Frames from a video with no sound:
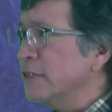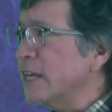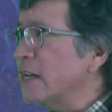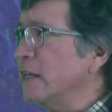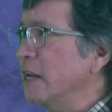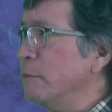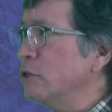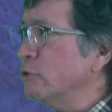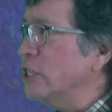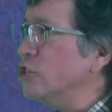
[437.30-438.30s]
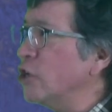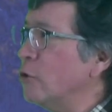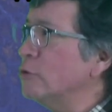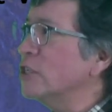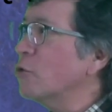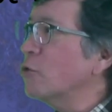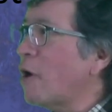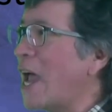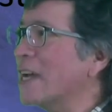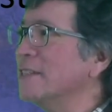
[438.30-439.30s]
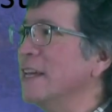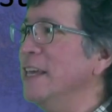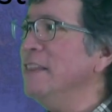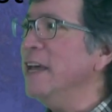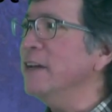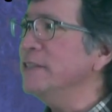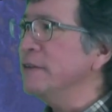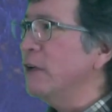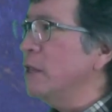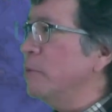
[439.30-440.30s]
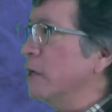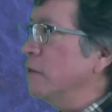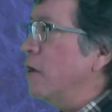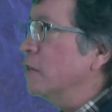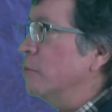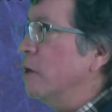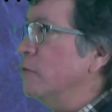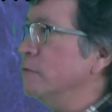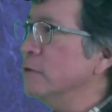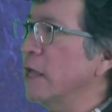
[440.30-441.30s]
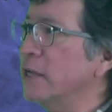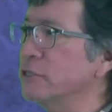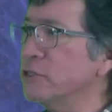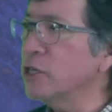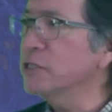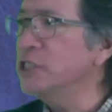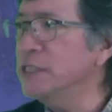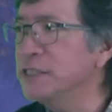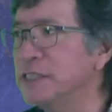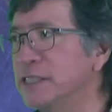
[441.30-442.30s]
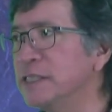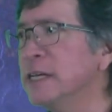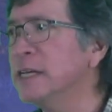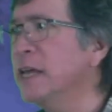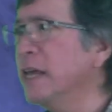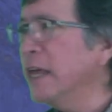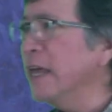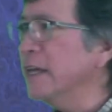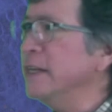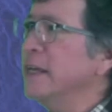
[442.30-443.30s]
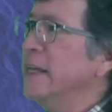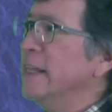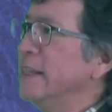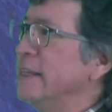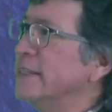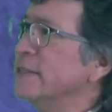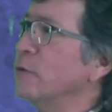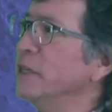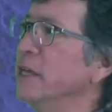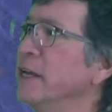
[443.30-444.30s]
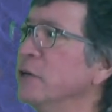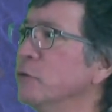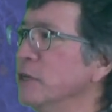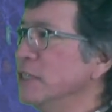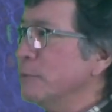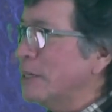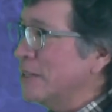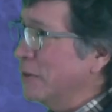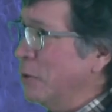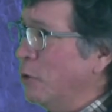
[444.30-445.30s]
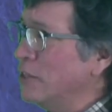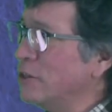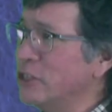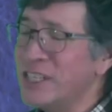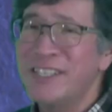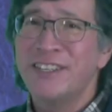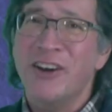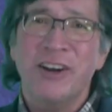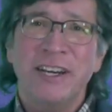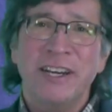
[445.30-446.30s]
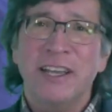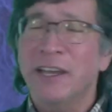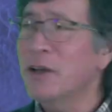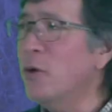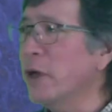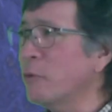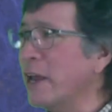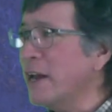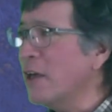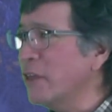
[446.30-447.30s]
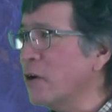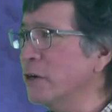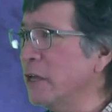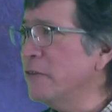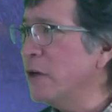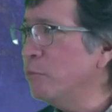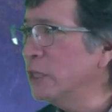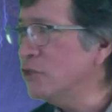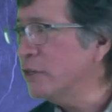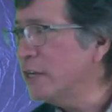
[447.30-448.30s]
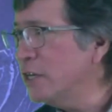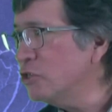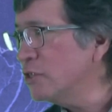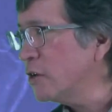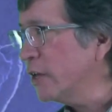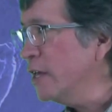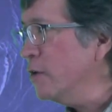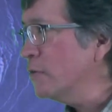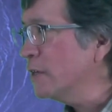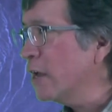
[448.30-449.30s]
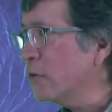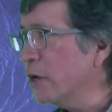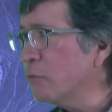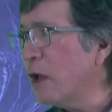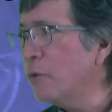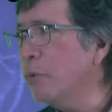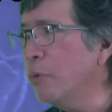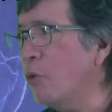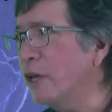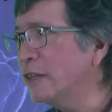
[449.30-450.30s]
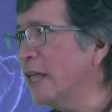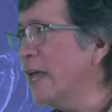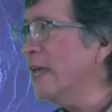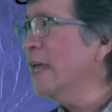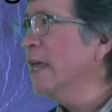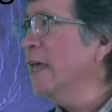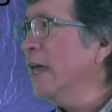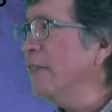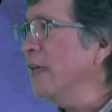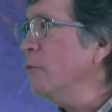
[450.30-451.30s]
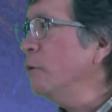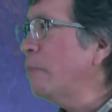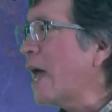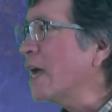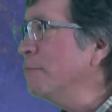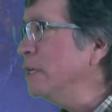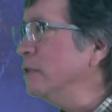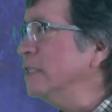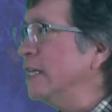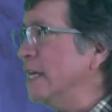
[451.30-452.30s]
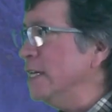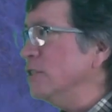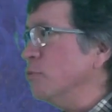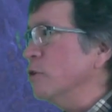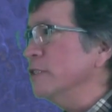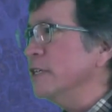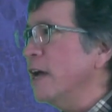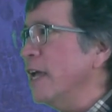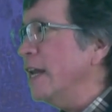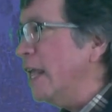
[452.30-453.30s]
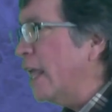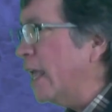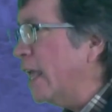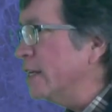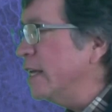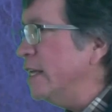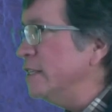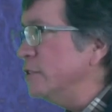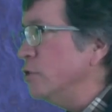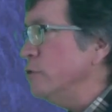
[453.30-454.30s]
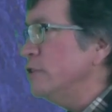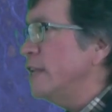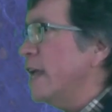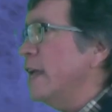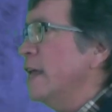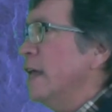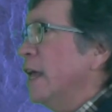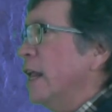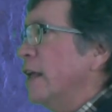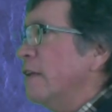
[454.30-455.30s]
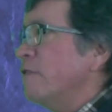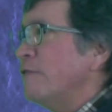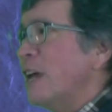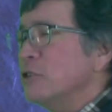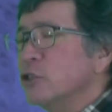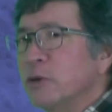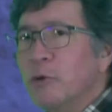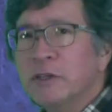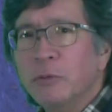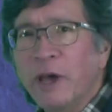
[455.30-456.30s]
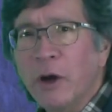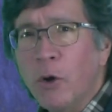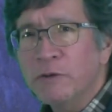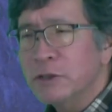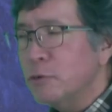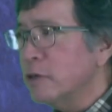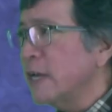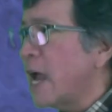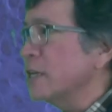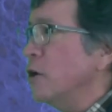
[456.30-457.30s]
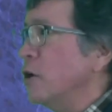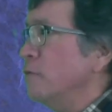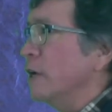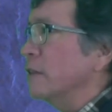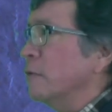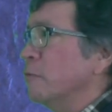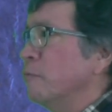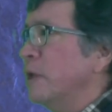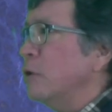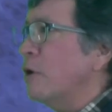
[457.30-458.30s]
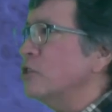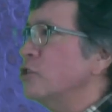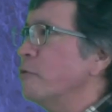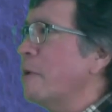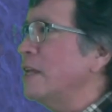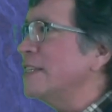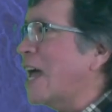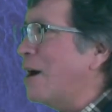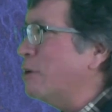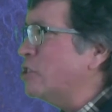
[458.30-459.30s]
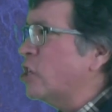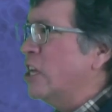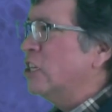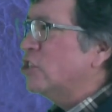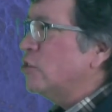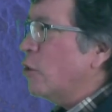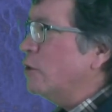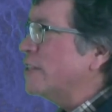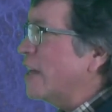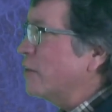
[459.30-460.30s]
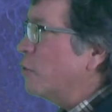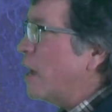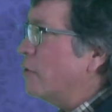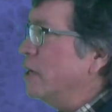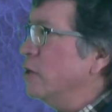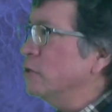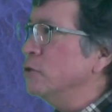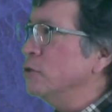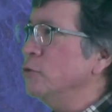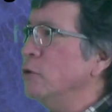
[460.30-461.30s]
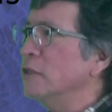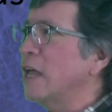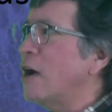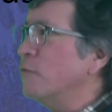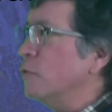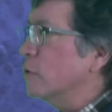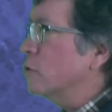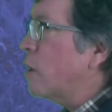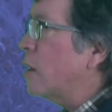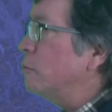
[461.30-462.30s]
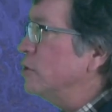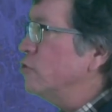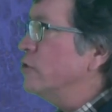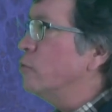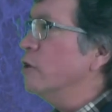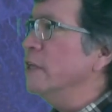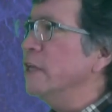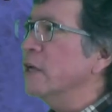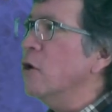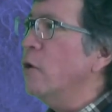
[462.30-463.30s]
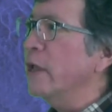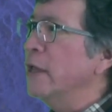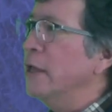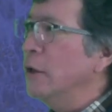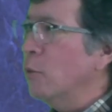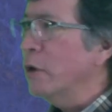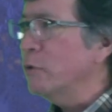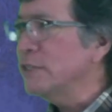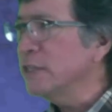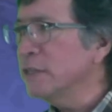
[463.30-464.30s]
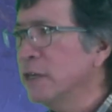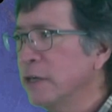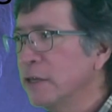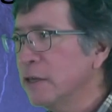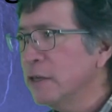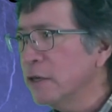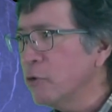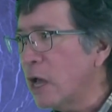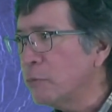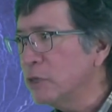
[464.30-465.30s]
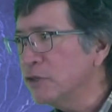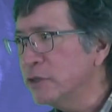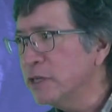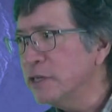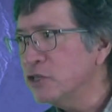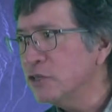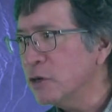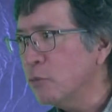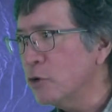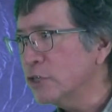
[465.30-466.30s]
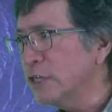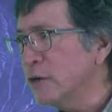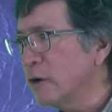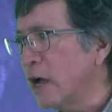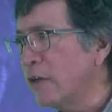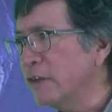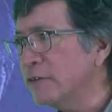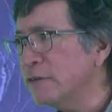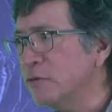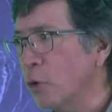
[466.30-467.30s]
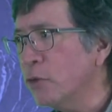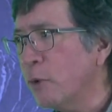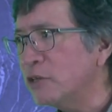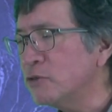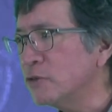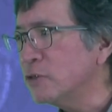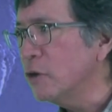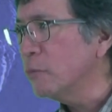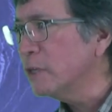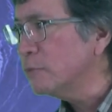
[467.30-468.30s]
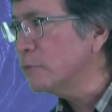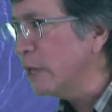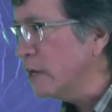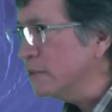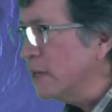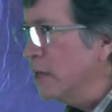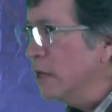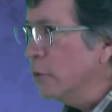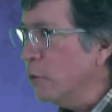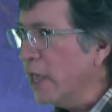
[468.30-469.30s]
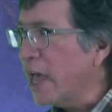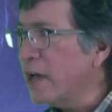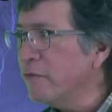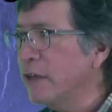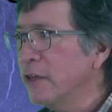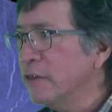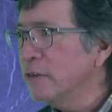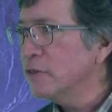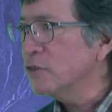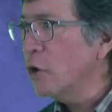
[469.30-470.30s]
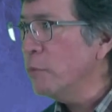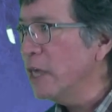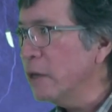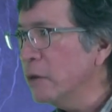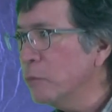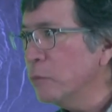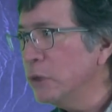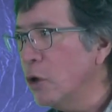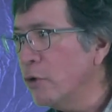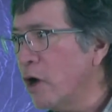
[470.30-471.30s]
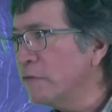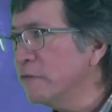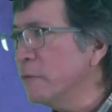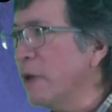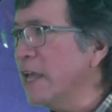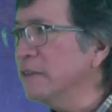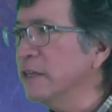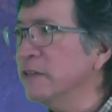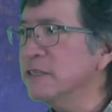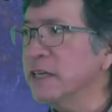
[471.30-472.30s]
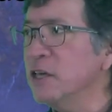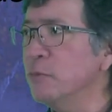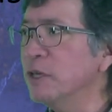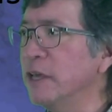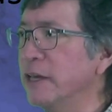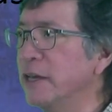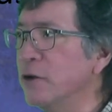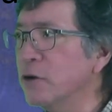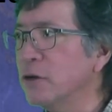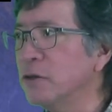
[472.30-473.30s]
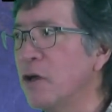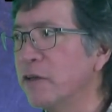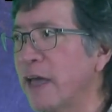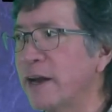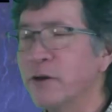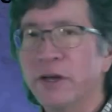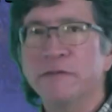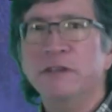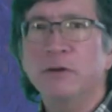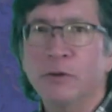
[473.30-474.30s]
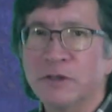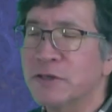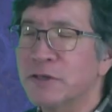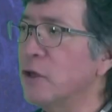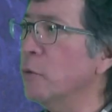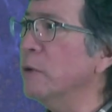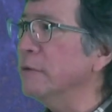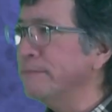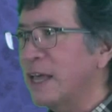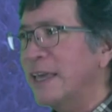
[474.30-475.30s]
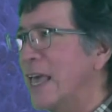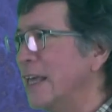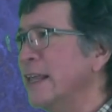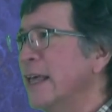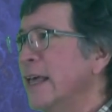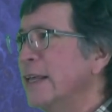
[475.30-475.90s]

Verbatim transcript: Satellite imagery shows cracks in the ice developing along the Beaufort and Chukchi Seas. And this is only going to increase because the winds are just starting to get going. Right now, the, the blizzard conditions are here in the area around Point Lay and they will back build eastward tonight and into Tuesday, and then eventually work their way over toward Kaktovik. The big question remains how much snow is on the ground here to allow for ground blizzard to really get going. One reason the ground blizzard conditions are worse here on this northwestern slope is because we have the snow being blown off of the mainland that's accumulated here along that area of the north slope. But again,